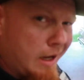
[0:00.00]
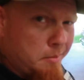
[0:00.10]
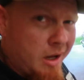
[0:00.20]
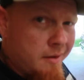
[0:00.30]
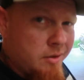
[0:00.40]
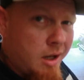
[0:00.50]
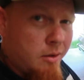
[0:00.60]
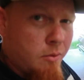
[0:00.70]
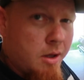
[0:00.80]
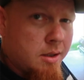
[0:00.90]
taped off so I
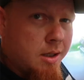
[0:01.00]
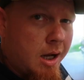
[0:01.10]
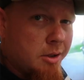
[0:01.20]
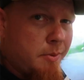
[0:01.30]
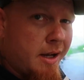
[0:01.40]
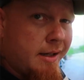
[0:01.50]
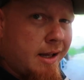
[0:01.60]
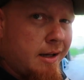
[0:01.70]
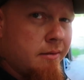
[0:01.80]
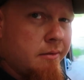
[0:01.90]
can run the Scotch Brite
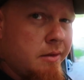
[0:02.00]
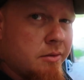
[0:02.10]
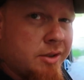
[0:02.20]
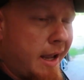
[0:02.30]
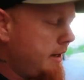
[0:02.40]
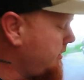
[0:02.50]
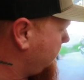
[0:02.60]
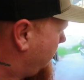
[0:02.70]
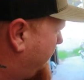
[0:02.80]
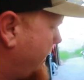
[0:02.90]
down it, sand it so the